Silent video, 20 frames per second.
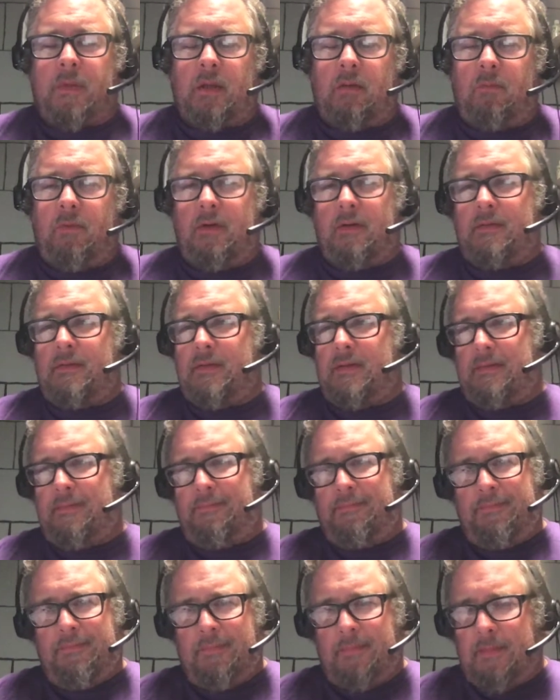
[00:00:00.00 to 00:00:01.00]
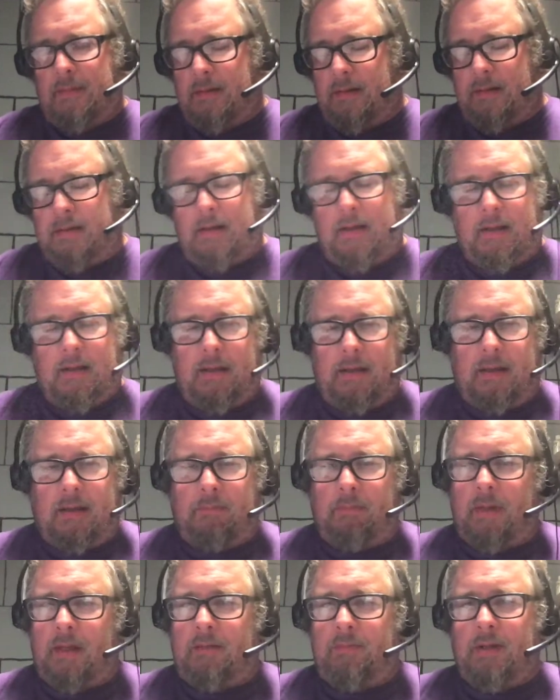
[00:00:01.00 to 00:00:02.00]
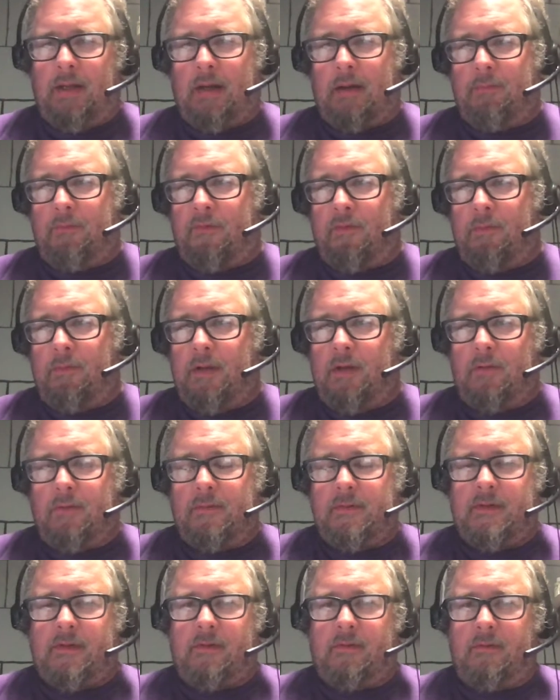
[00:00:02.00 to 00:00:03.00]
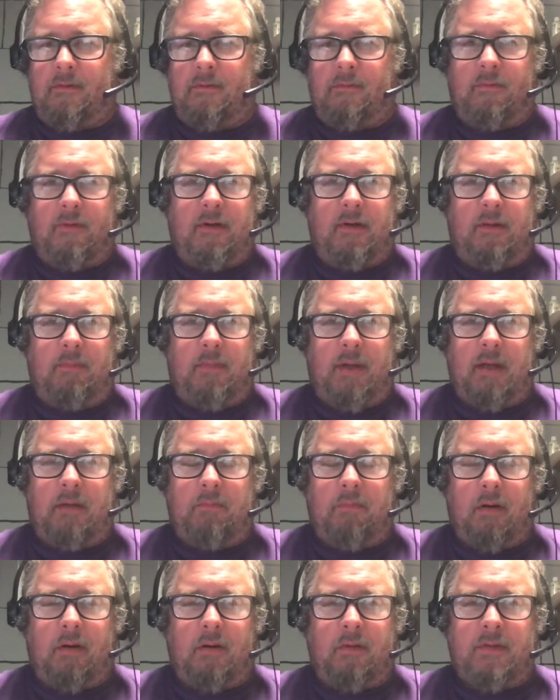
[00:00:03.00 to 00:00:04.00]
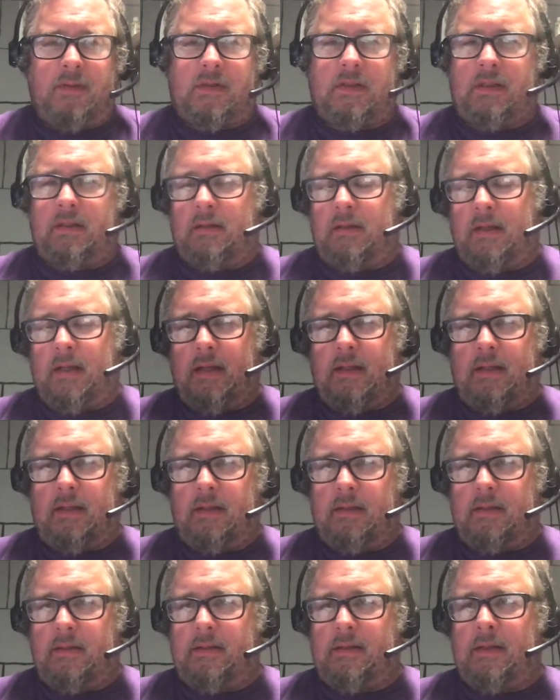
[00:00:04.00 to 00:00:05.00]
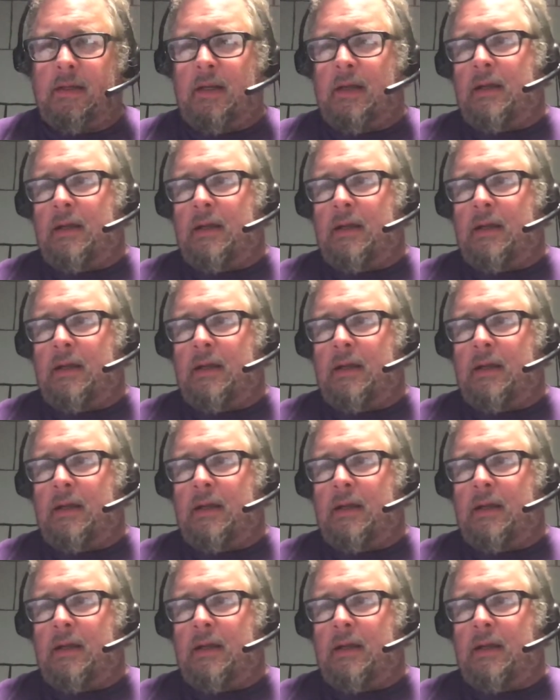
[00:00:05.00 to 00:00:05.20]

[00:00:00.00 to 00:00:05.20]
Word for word: Well, again, maybe I'm from the old school where you beg, borrow, steal ideas